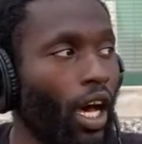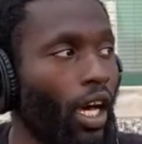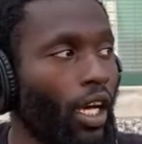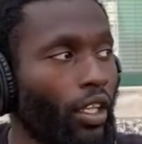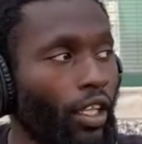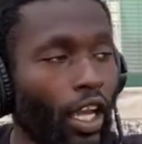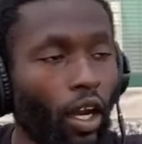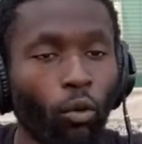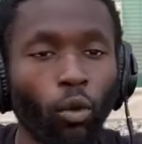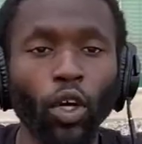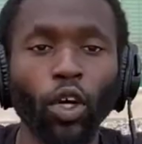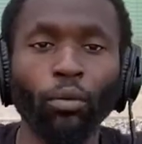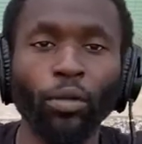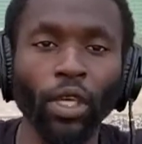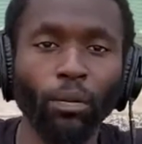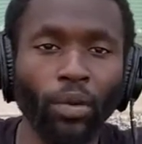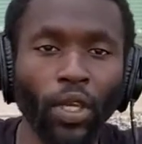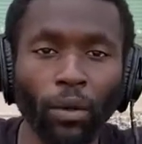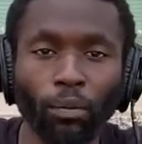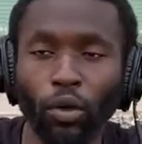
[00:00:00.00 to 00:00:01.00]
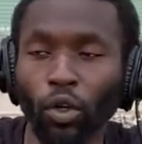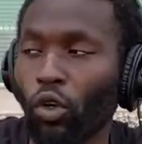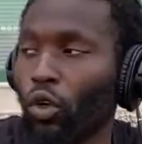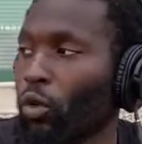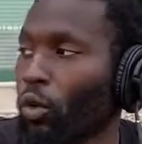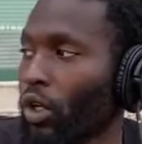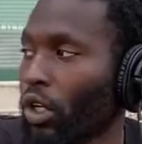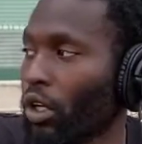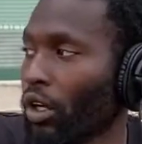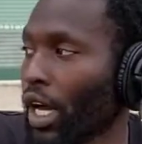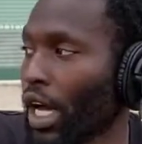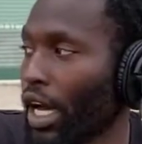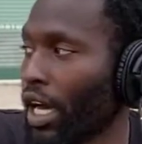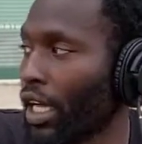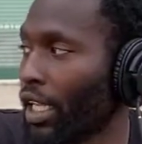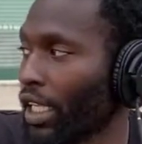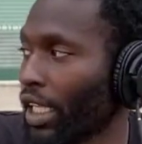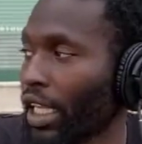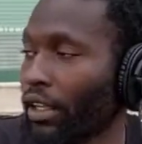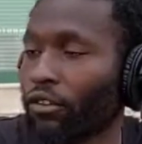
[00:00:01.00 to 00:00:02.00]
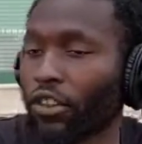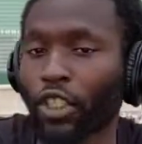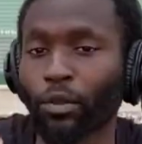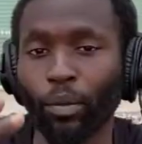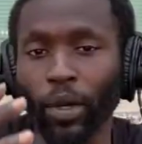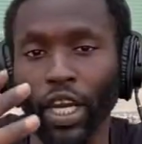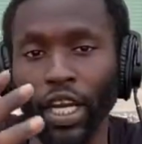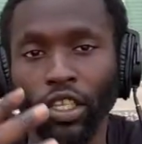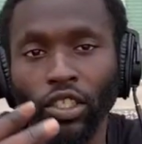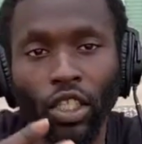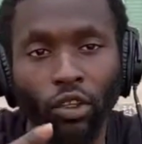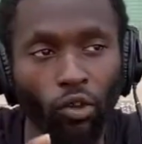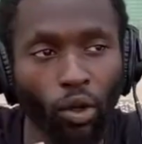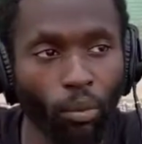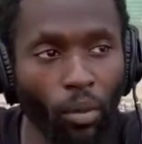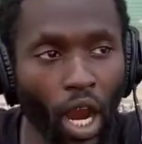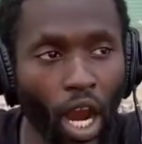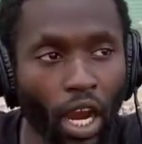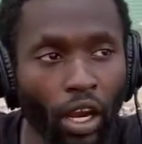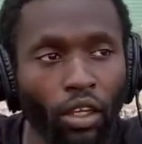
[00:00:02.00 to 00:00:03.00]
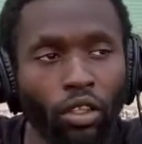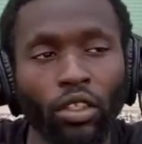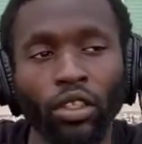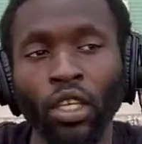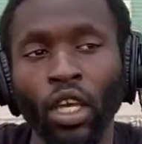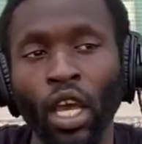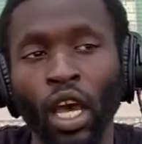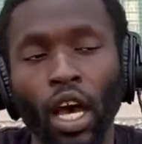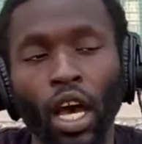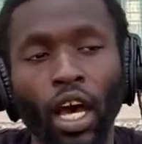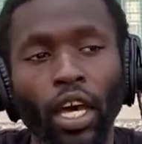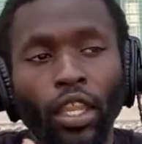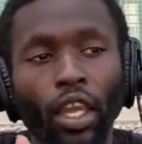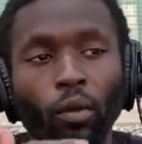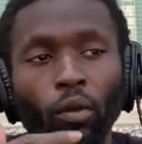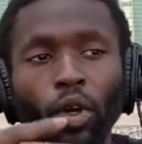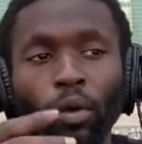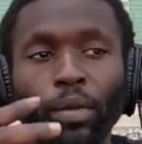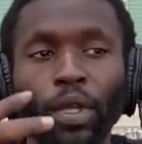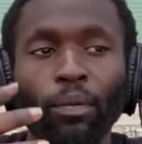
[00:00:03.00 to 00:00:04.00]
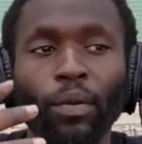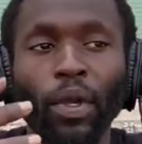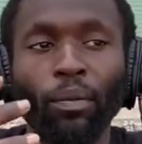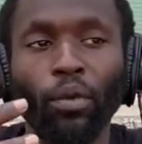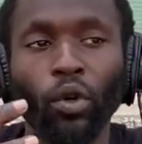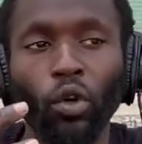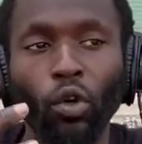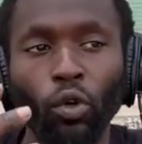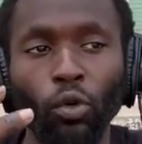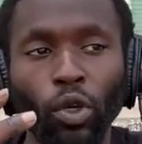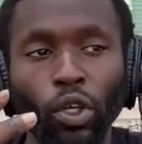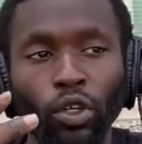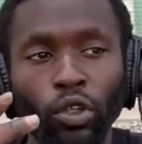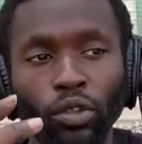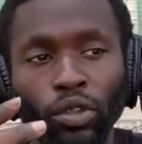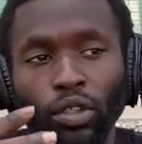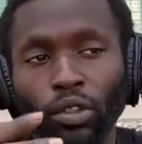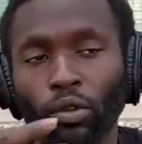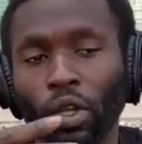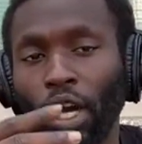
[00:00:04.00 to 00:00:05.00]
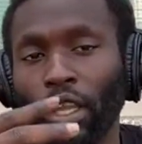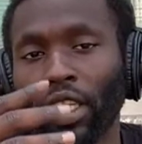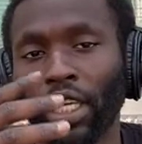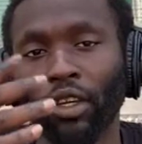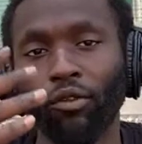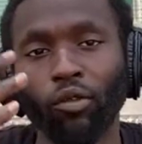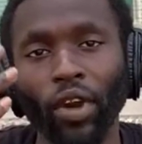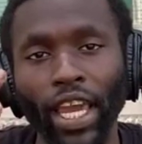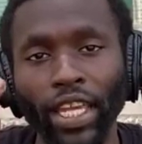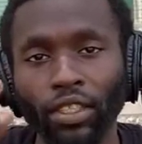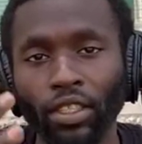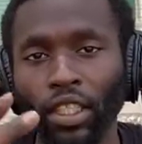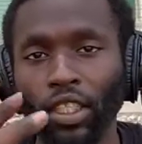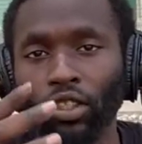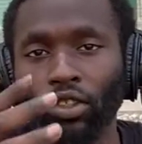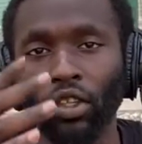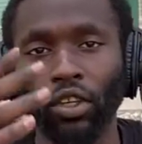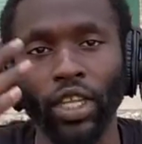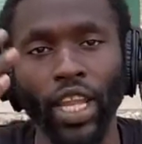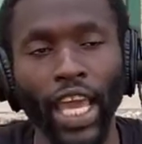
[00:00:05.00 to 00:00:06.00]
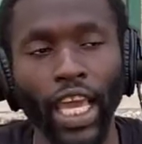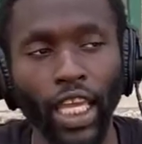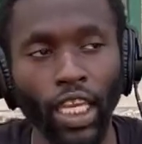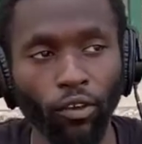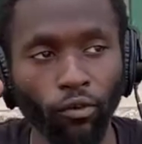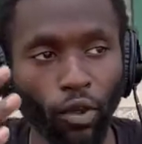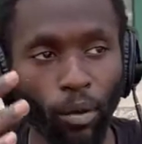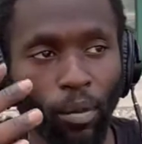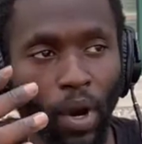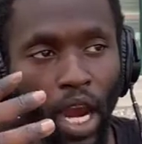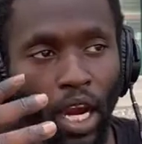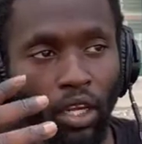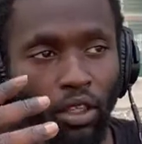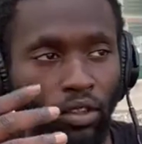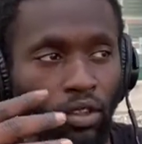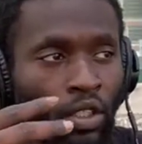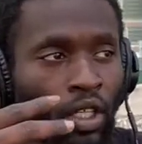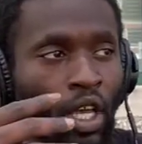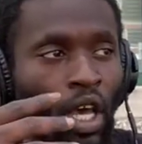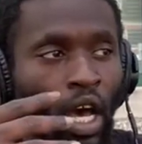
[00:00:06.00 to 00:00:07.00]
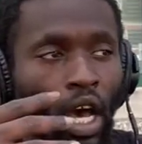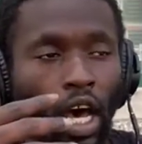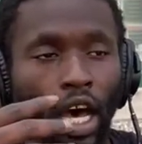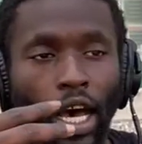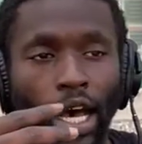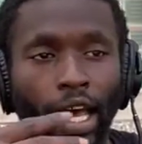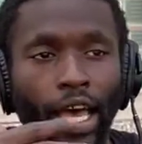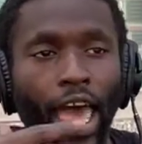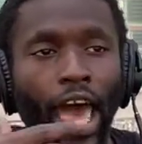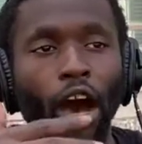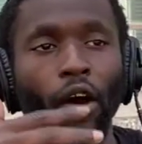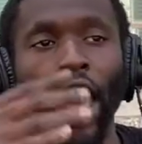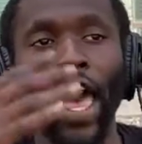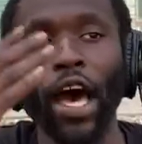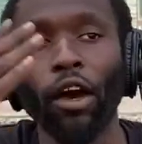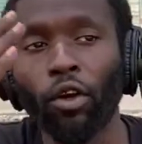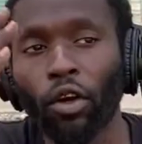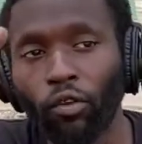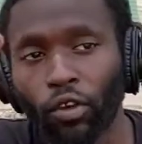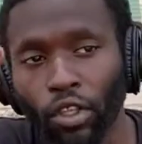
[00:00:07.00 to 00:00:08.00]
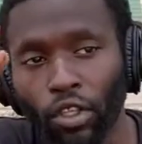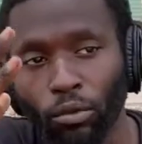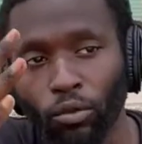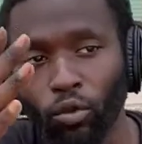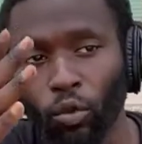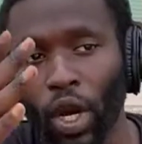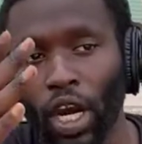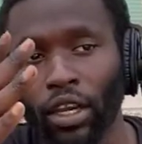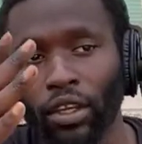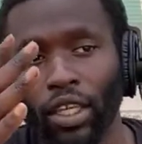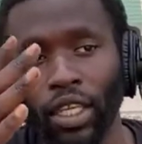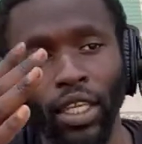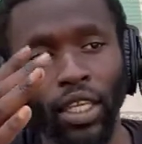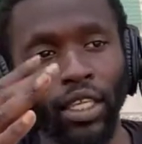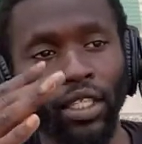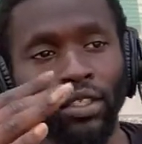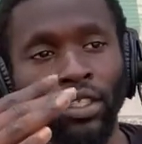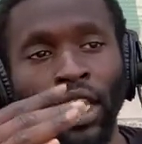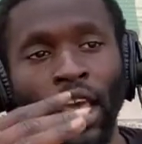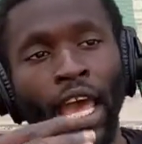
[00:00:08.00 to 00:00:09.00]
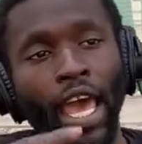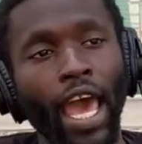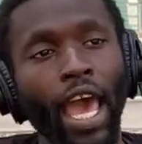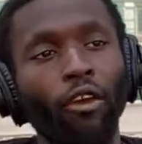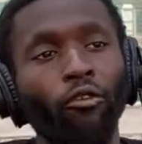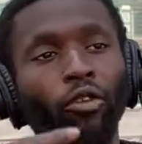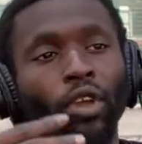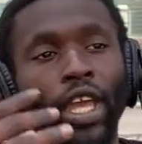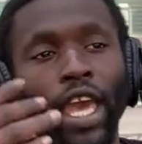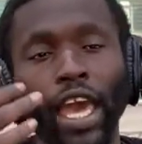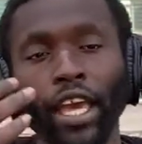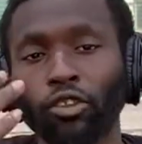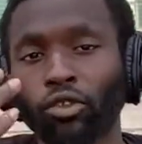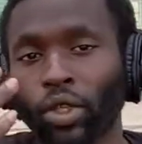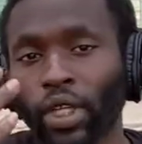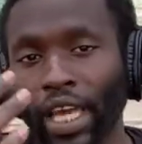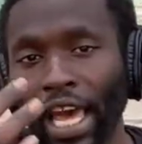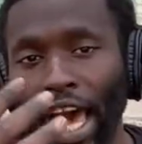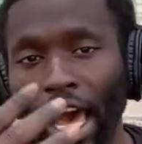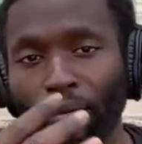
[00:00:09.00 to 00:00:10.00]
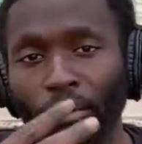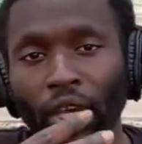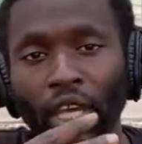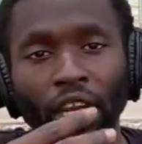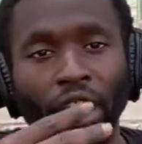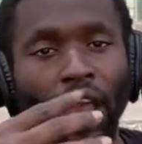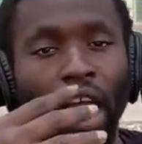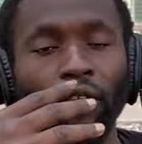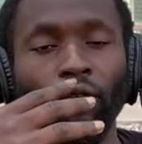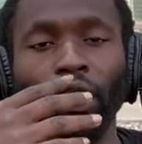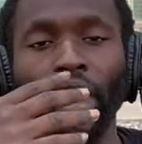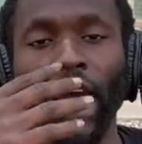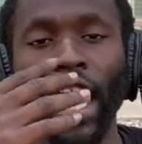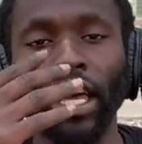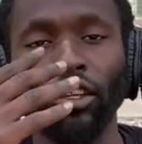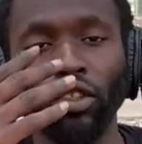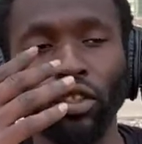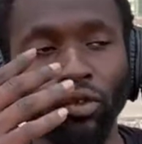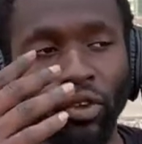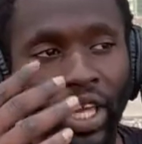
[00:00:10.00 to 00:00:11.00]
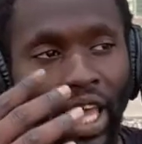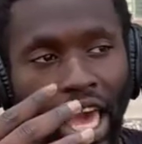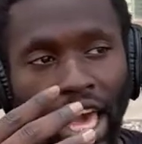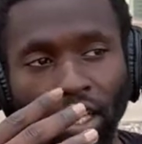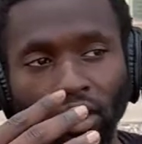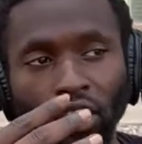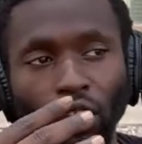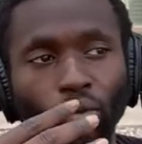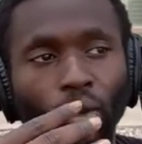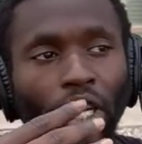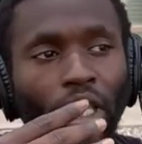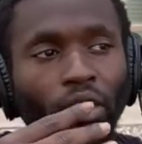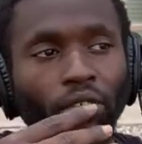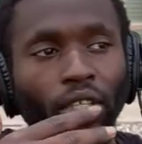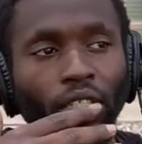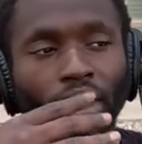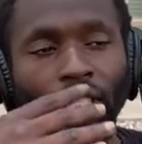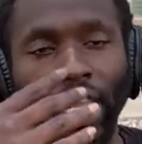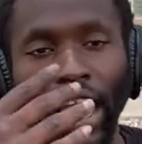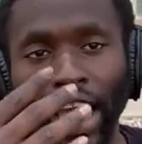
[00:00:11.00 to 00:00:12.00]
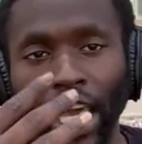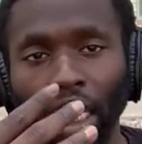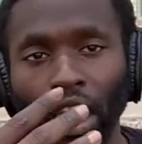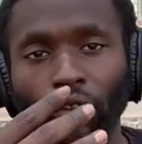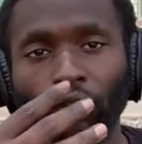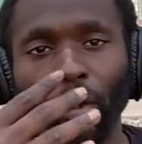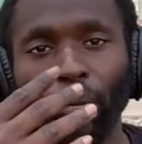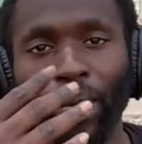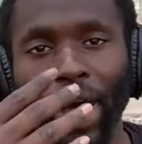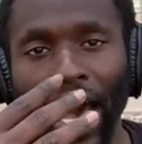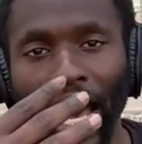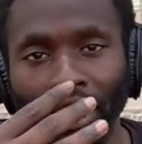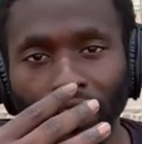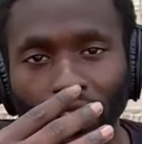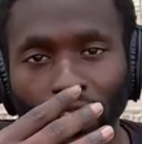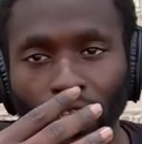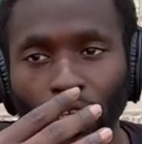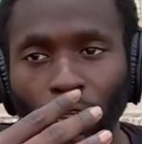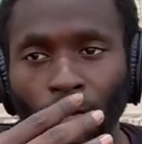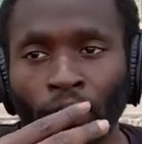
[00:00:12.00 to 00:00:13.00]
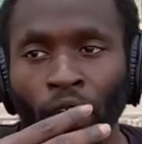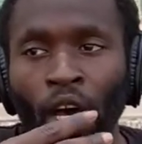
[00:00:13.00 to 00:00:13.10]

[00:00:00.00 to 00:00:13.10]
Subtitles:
there will be people who will leave disparaging remarks. There will be people who will, leave racist or negative remarks. How algorithms work is every extra comment or every extra reaction, whether it's negative or positive,